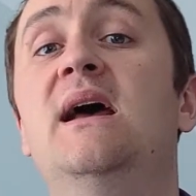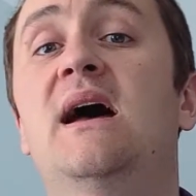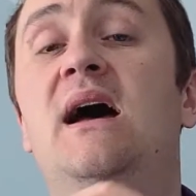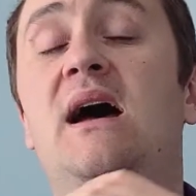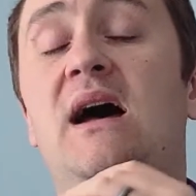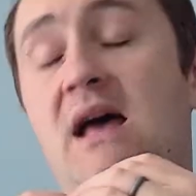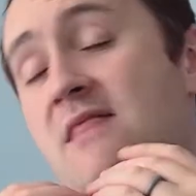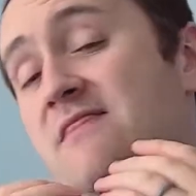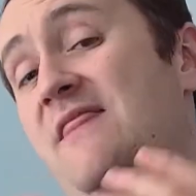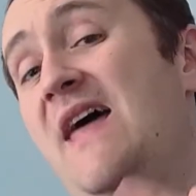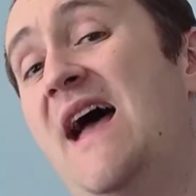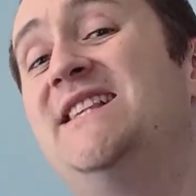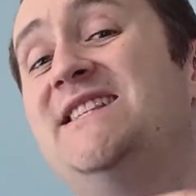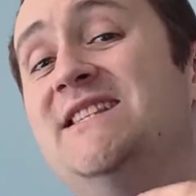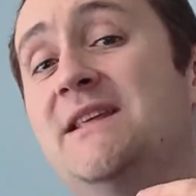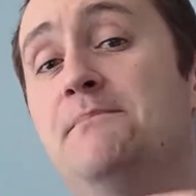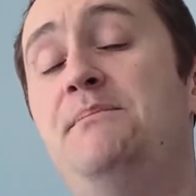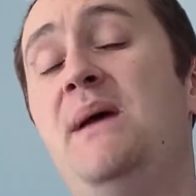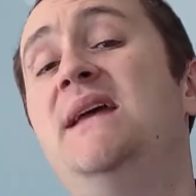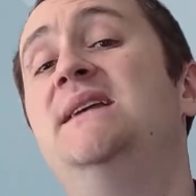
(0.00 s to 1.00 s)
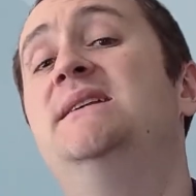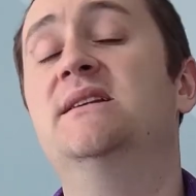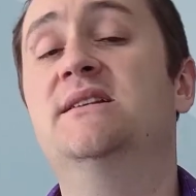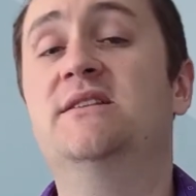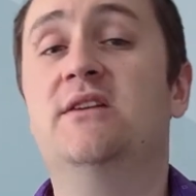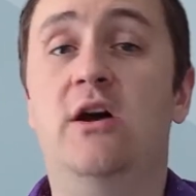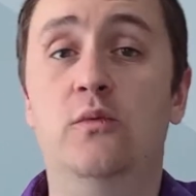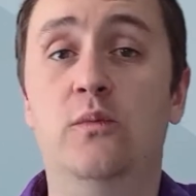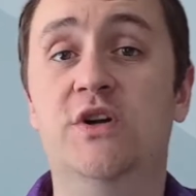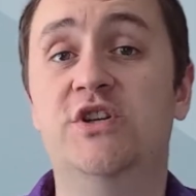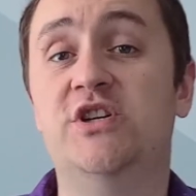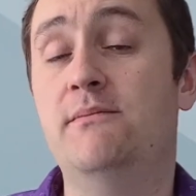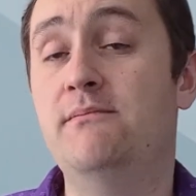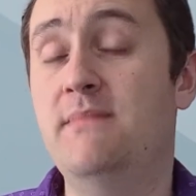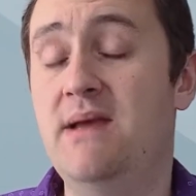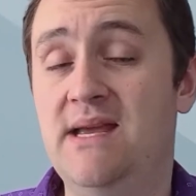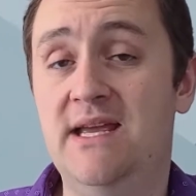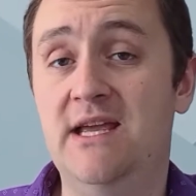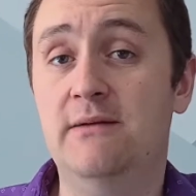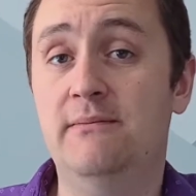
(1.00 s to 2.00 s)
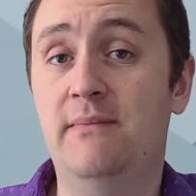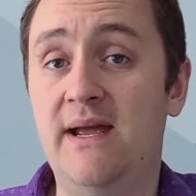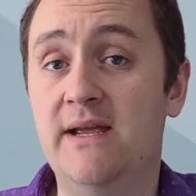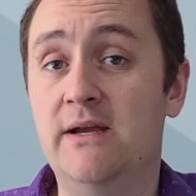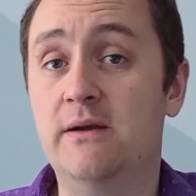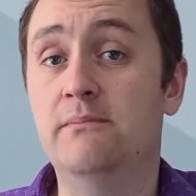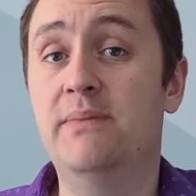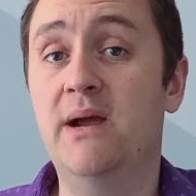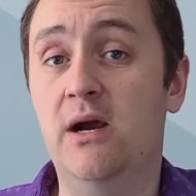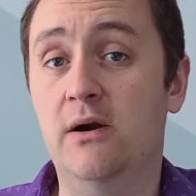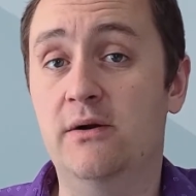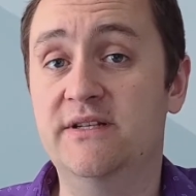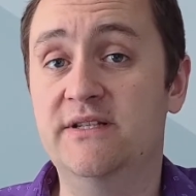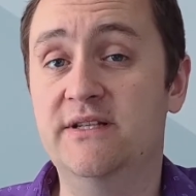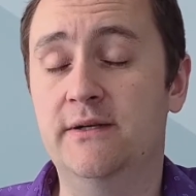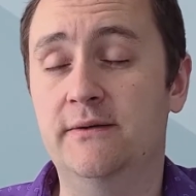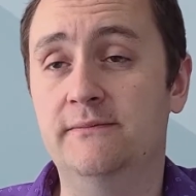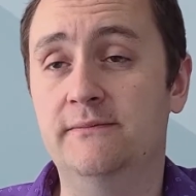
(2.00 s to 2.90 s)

and that's the basis on which I'm making my comparison.